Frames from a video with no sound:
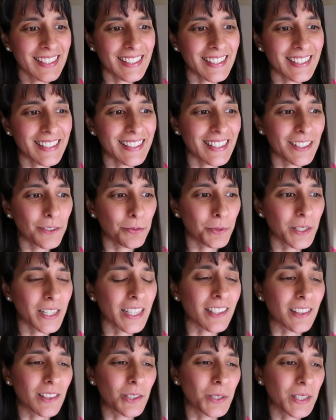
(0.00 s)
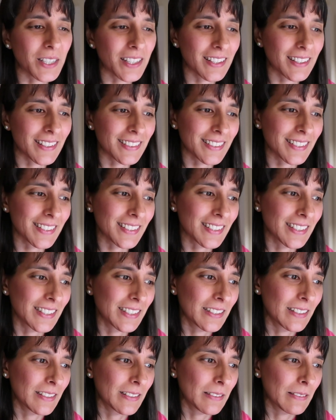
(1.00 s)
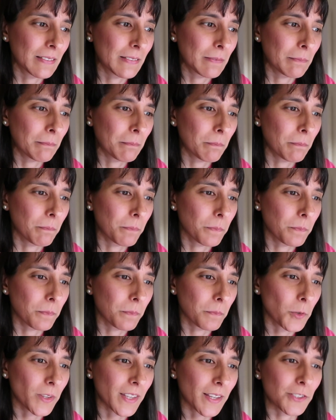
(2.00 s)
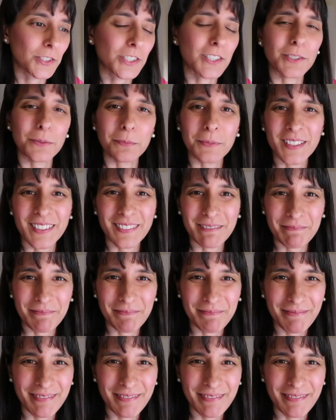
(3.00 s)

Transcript: Uh, if we can look at it without judgment,